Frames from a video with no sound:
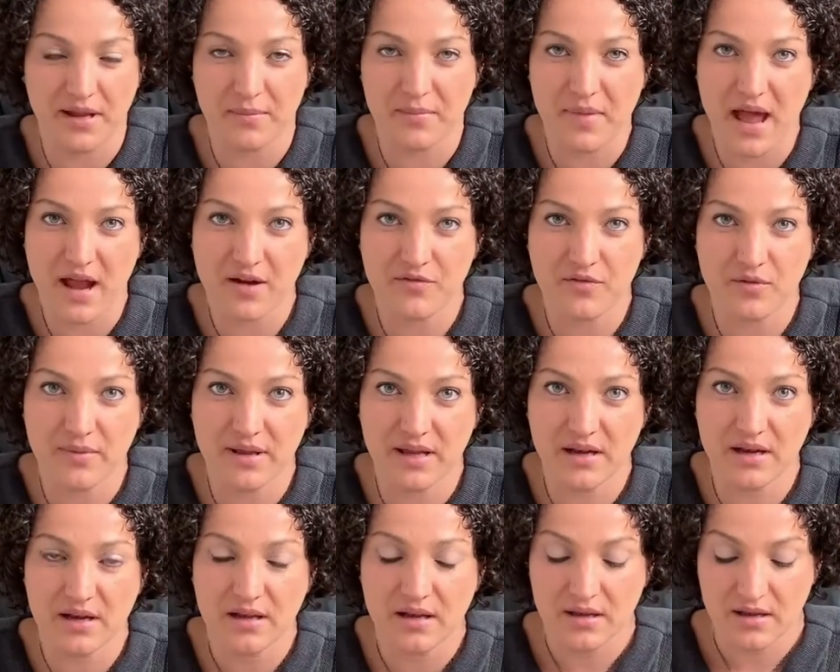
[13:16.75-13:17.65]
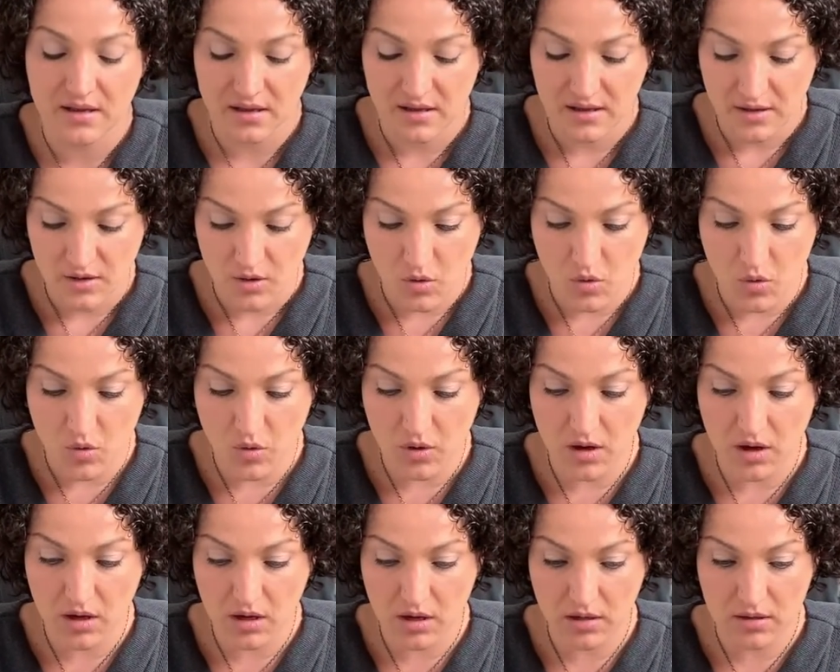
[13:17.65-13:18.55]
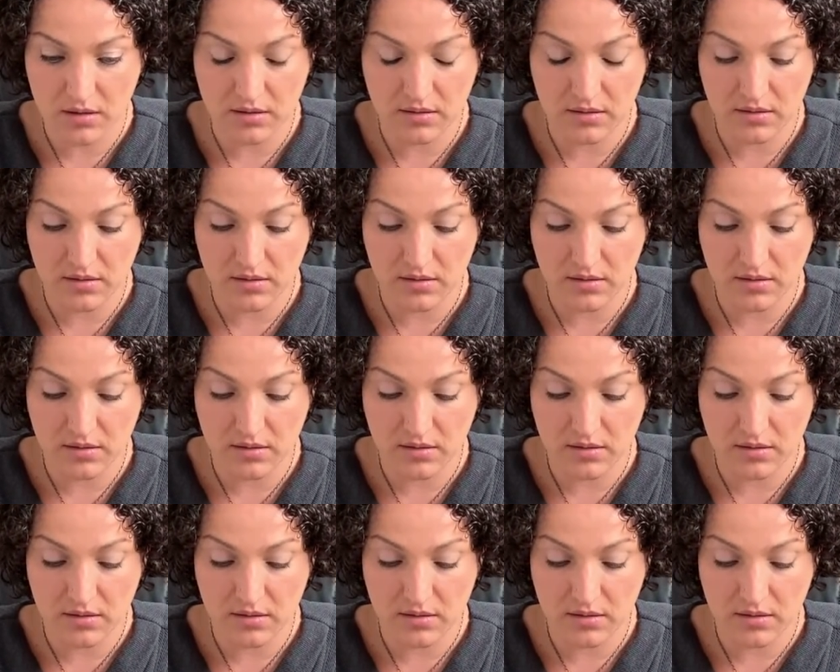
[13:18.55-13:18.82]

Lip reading: back from it, or